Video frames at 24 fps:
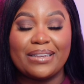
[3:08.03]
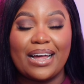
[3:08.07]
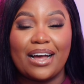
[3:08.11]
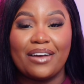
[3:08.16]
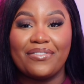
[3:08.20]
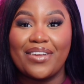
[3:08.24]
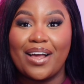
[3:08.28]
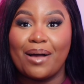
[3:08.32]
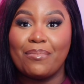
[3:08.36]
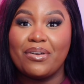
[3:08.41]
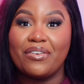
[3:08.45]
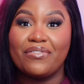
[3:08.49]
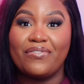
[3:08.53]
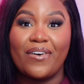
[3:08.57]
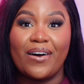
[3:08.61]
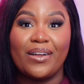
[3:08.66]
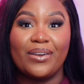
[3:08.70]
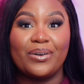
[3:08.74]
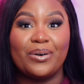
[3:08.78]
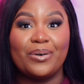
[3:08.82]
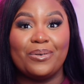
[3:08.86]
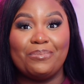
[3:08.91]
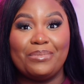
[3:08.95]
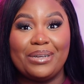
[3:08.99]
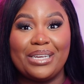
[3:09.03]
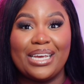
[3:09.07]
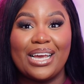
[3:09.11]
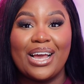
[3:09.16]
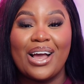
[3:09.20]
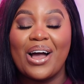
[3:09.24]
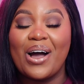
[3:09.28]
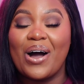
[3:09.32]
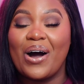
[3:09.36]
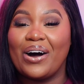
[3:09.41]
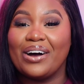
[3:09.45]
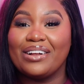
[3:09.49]
Now, if y'all been following me
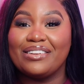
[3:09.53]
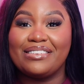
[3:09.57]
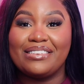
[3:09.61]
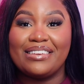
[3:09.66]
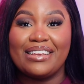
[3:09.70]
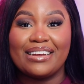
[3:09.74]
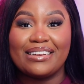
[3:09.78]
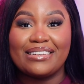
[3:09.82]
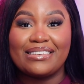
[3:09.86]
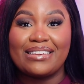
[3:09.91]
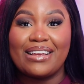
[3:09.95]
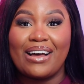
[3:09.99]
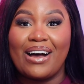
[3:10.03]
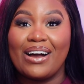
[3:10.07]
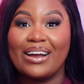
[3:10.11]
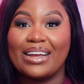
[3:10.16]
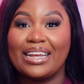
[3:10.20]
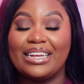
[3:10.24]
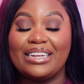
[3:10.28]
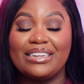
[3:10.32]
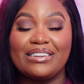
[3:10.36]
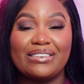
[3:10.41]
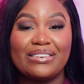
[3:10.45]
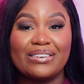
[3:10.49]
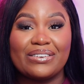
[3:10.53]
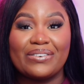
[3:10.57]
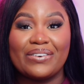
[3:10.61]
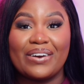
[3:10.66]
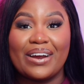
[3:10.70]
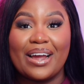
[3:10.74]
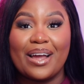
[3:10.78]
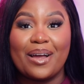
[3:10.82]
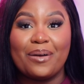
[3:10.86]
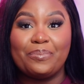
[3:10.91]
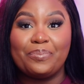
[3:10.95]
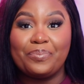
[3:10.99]
on TikTok,
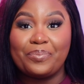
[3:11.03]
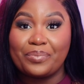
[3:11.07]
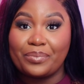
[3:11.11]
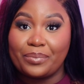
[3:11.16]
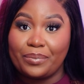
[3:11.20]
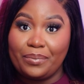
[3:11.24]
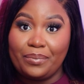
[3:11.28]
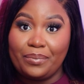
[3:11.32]
Instagram,